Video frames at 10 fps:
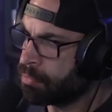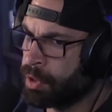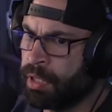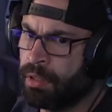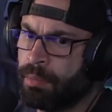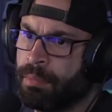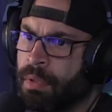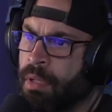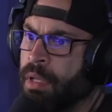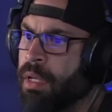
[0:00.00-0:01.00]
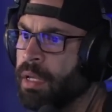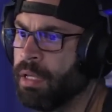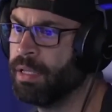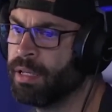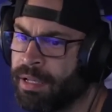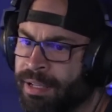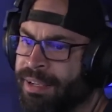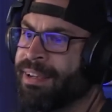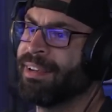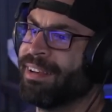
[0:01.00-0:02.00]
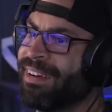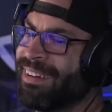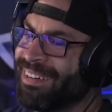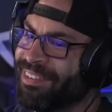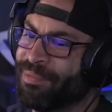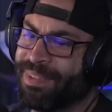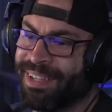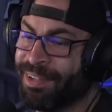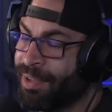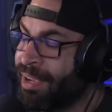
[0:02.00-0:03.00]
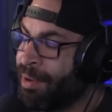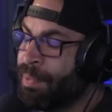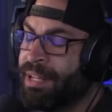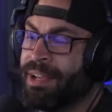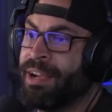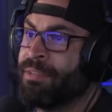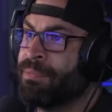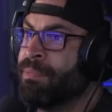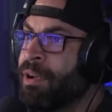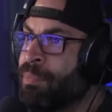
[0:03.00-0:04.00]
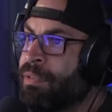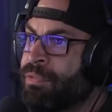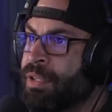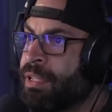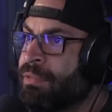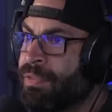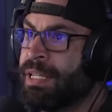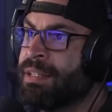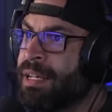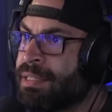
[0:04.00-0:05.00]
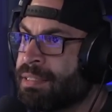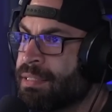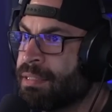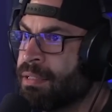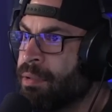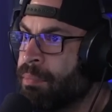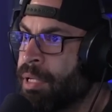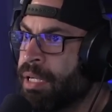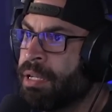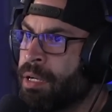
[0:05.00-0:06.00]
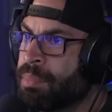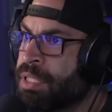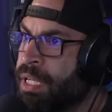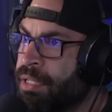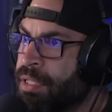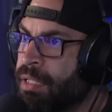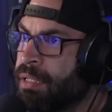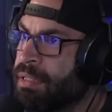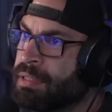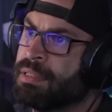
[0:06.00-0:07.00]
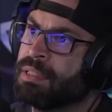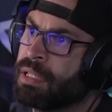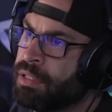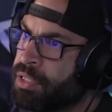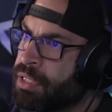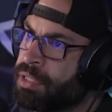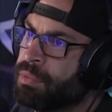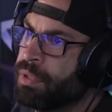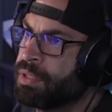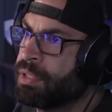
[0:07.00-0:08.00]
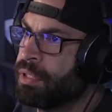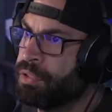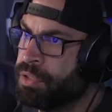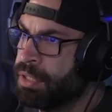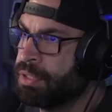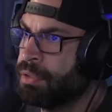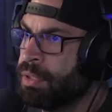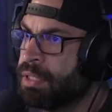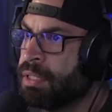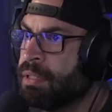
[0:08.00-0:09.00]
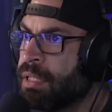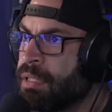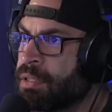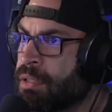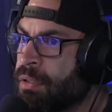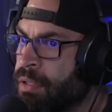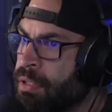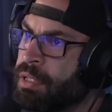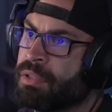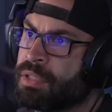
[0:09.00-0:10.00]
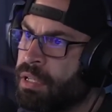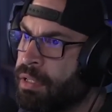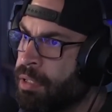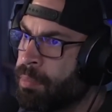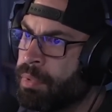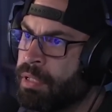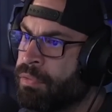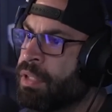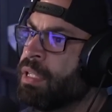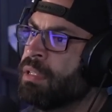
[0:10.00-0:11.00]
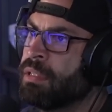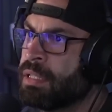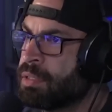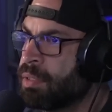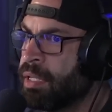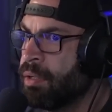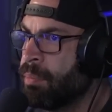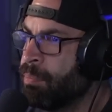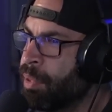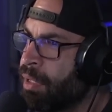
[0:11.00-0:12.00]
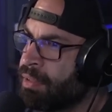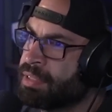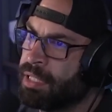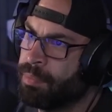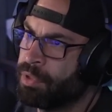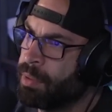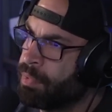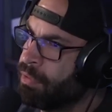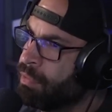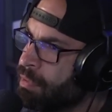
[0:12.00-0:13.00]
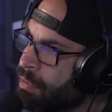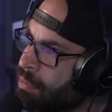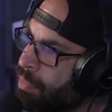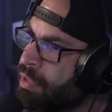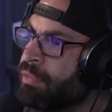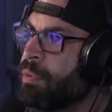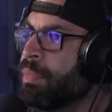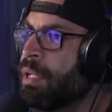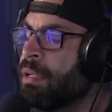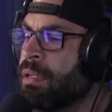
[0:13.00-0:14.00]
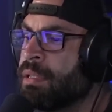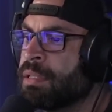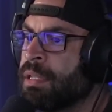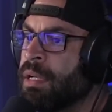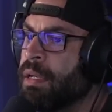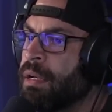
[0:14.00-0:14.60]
The no. Um, Zaragoza diet. Yeah, yeah. um, it, I mean, I've I've been feeling fantastic. Um, body comp's changing, and this is in conjunction with starting jujitsu recently. So cardio's gone up, lifting has stayed about the same, dropped off a little bit, if I'm being honest.